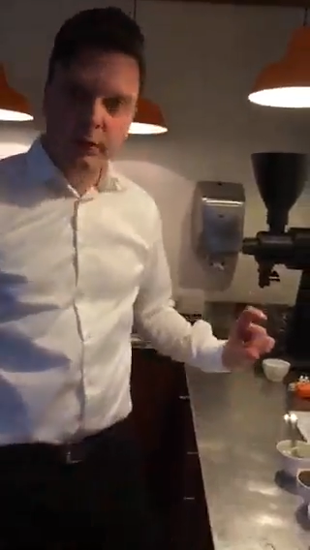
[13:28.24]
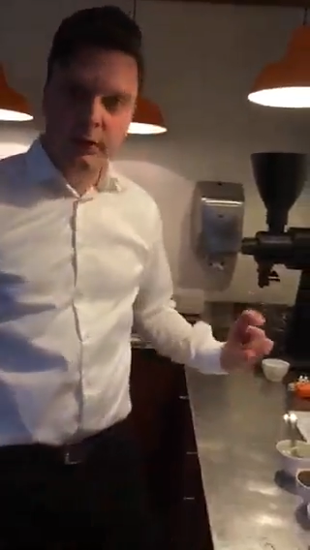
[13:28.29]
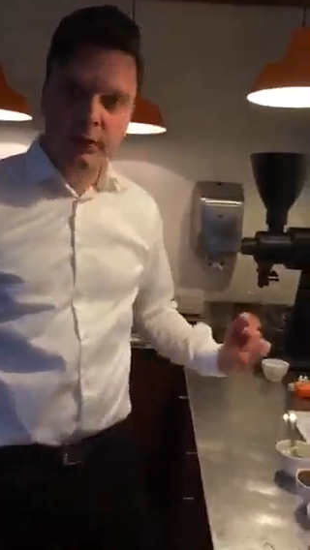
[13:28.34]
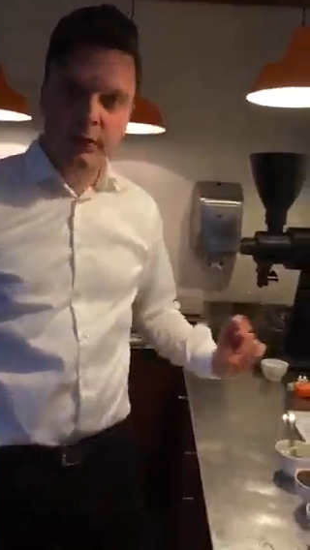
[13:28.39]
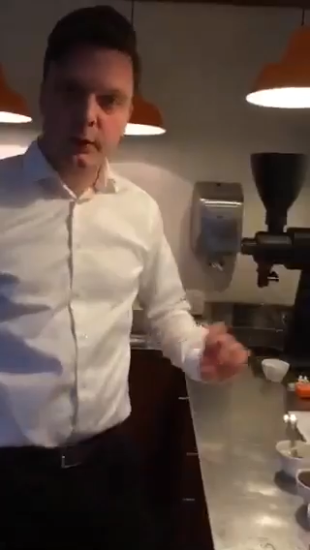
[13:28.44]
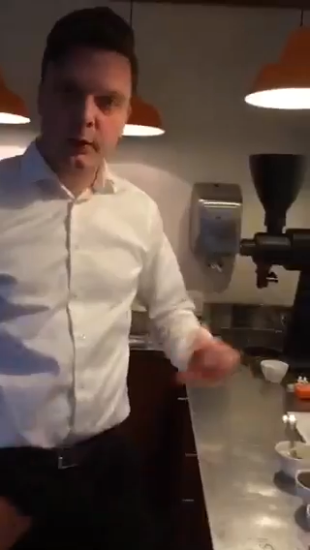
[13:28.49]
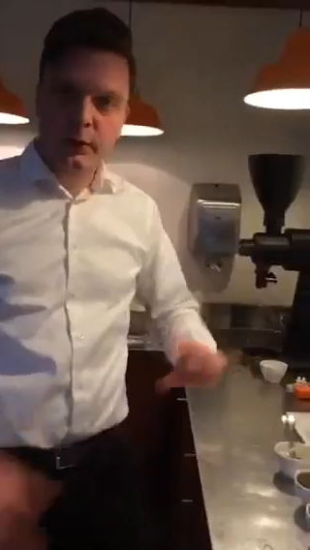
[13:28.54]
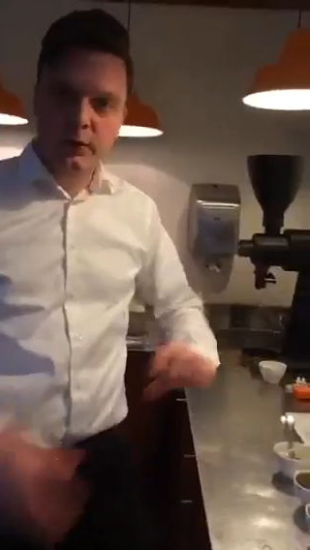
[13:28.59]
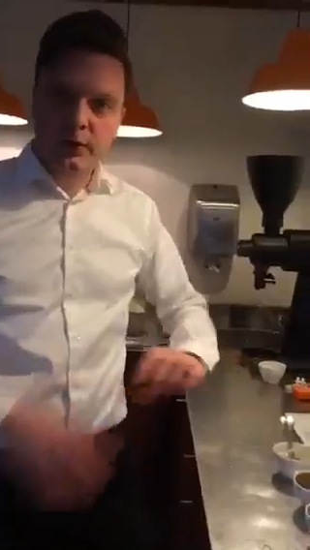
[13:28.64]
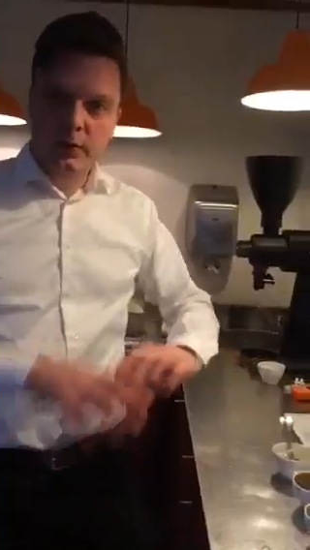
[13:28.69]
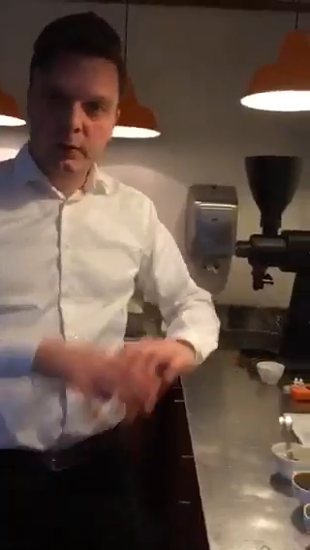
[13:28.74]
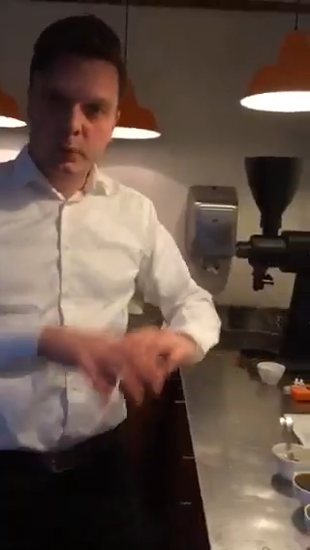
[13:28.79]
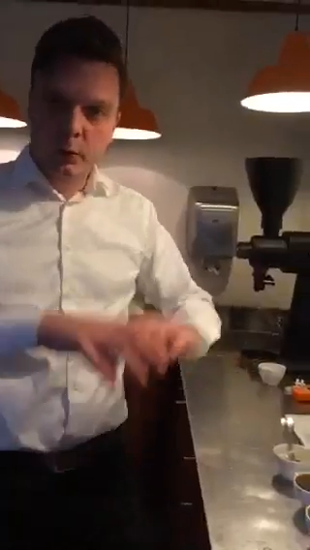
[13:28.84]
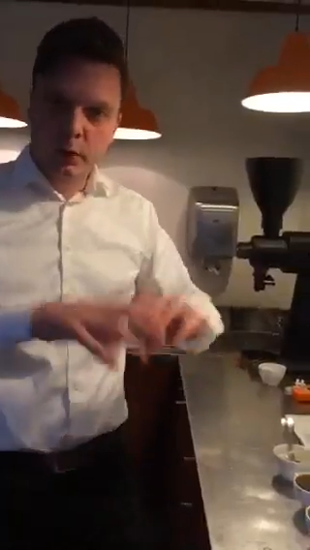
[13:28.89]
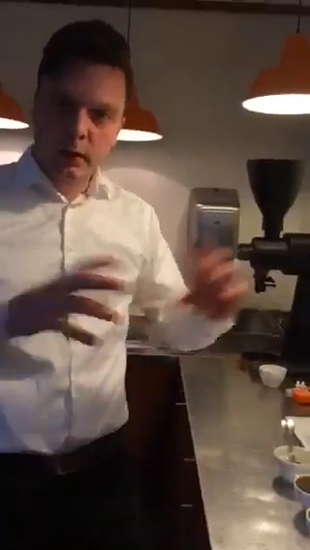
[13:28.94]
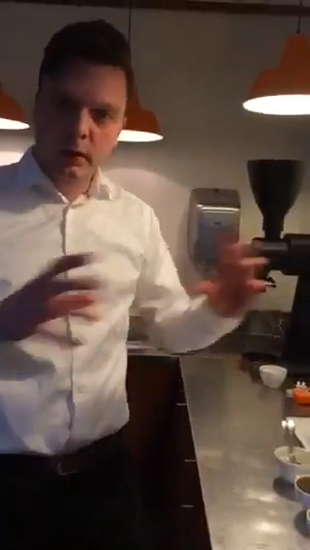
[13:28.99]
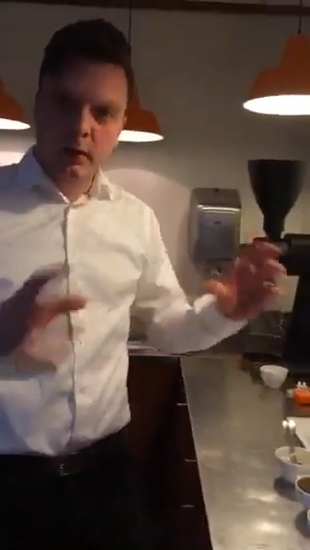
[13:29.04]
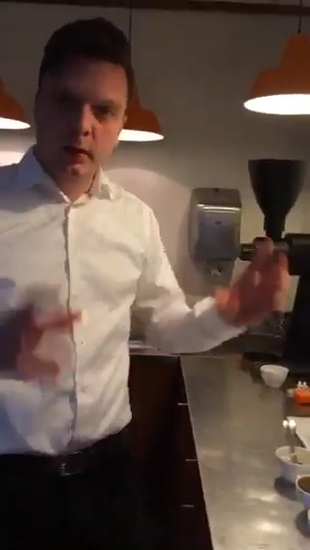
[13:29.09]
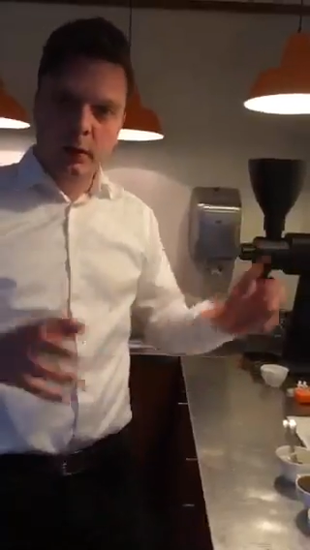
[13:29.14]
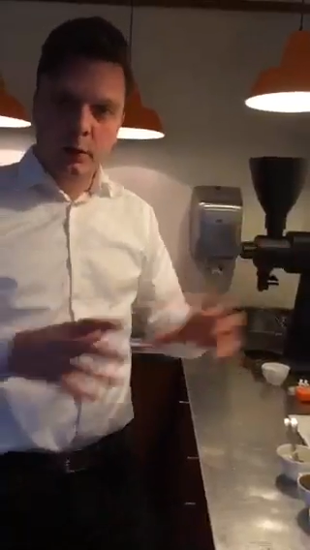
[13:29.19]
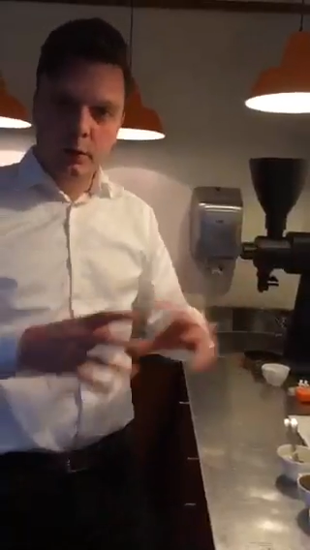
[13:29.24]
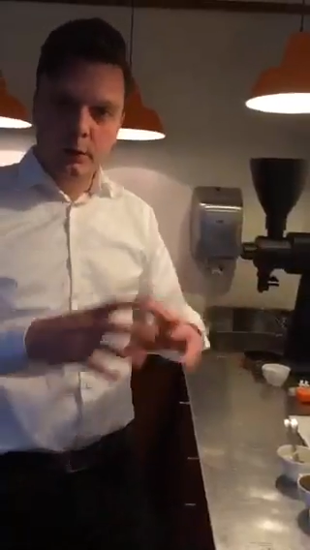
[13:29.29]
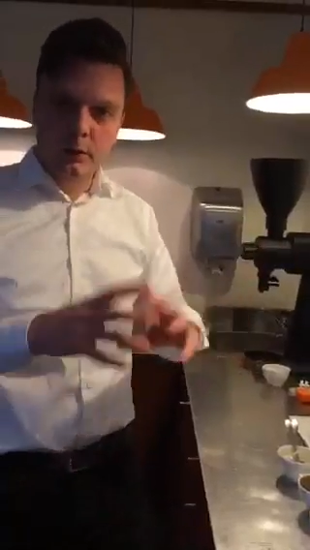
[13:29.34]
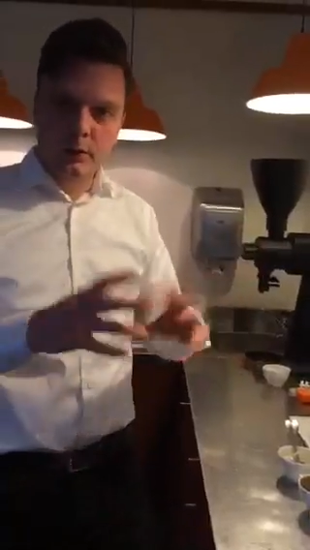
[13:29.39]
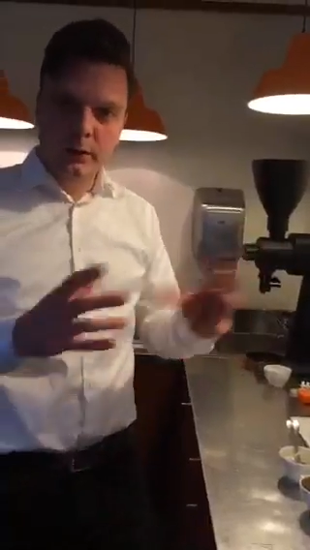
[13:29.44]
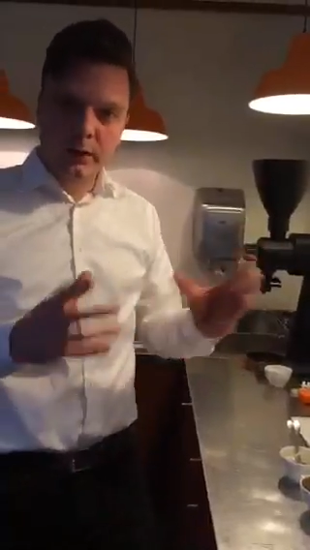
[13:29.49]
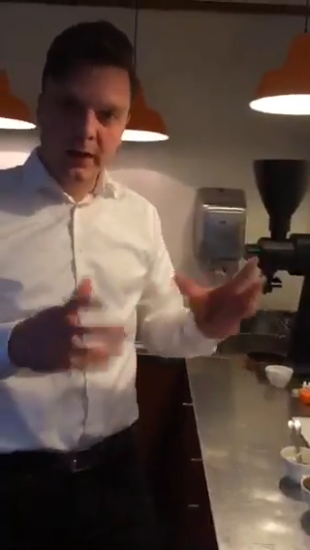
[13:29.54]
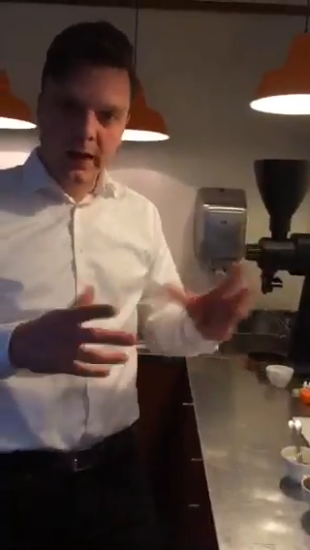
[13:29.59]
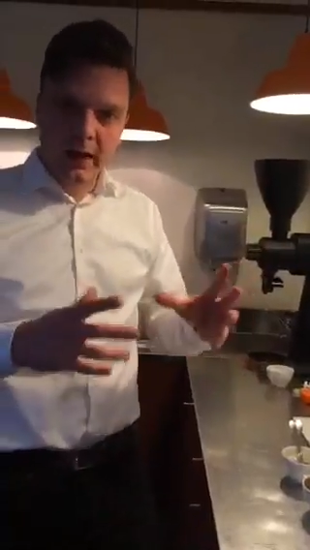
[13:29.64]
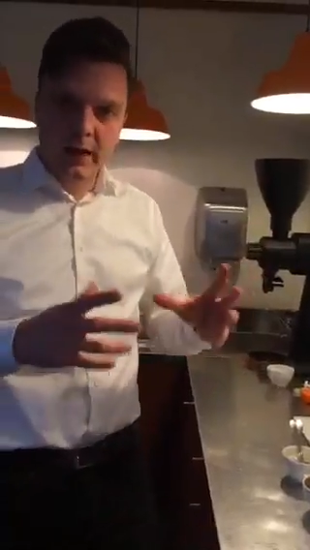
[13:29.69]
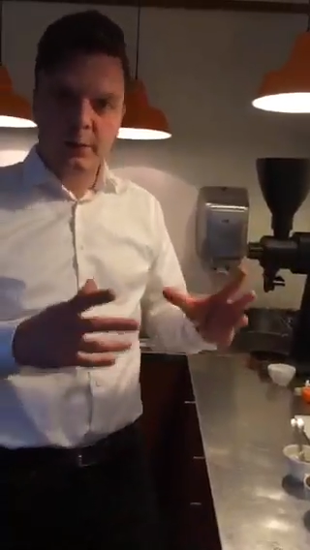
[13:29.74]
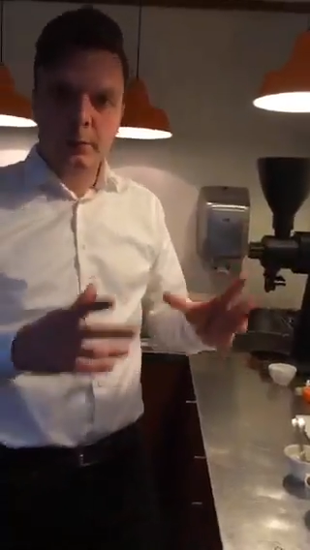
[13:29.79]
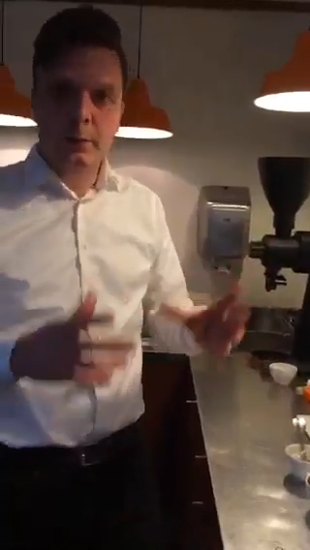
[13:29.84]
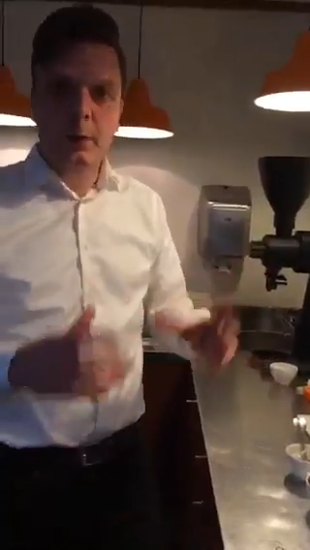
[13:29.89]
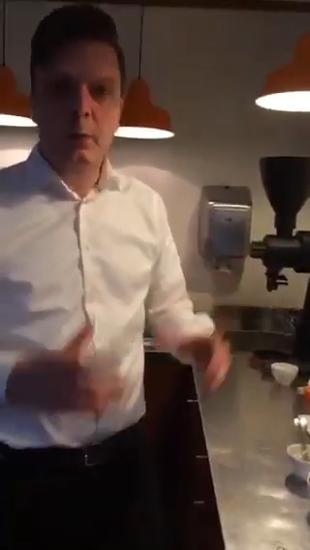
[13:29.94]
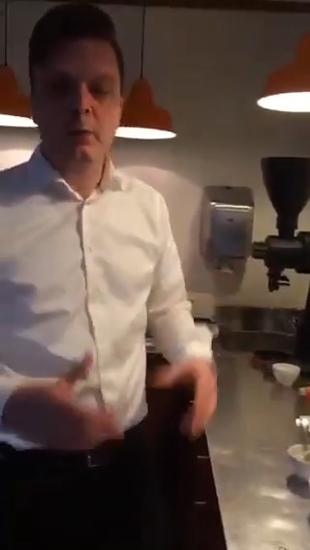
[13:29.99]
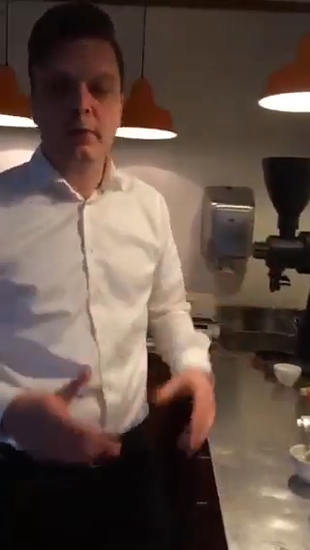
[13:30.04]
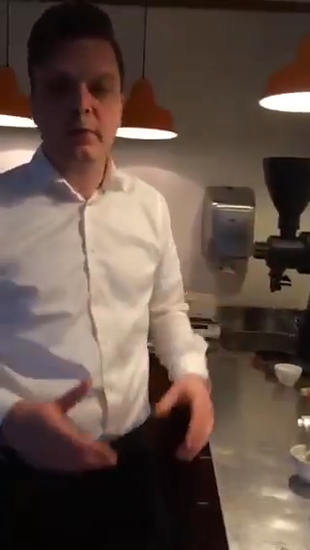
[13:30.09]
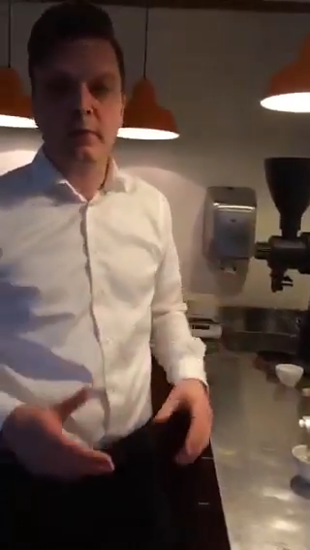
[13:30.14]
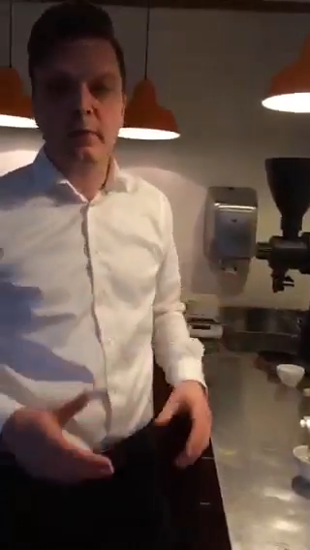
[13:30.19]
crust which, with a lot of gas
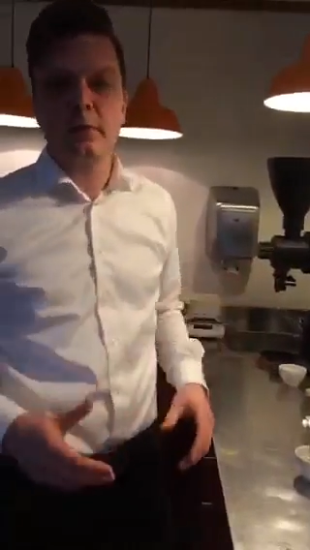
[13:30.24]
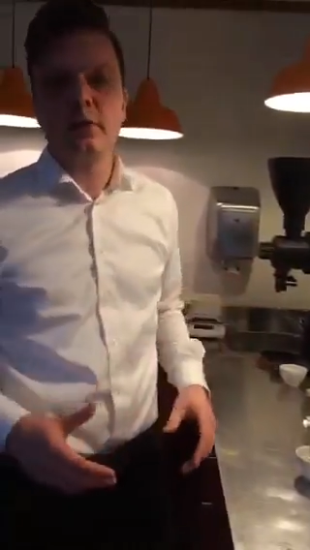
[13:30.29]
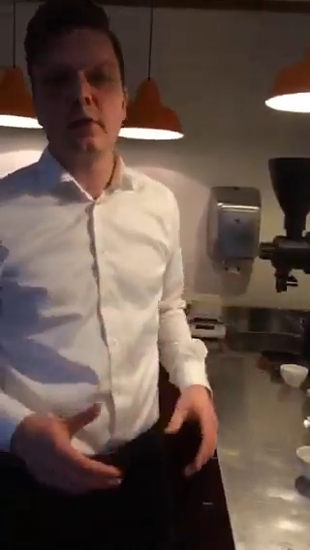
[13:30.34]
bubbles,